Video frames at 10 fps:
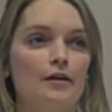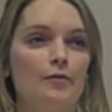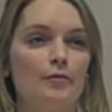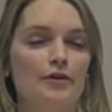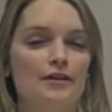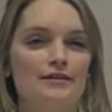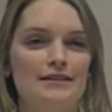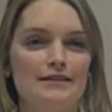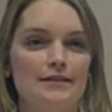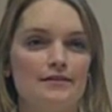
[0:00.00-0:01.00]
We worked on
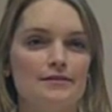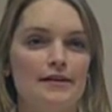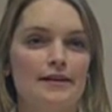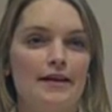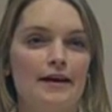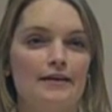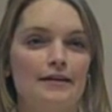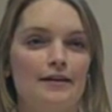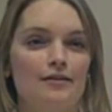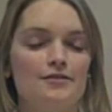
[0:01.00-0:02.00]
details like that, and
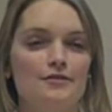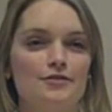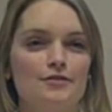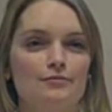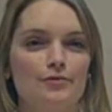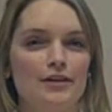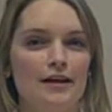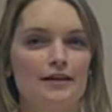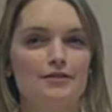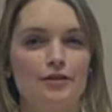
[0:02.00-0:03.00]
also just really
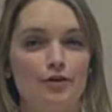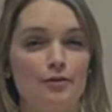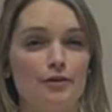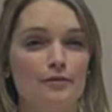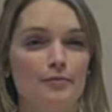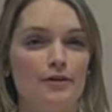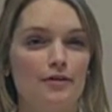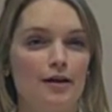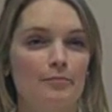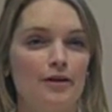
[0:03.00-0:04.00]
got to know her a
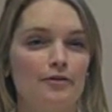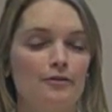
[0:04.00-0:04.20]
lot better.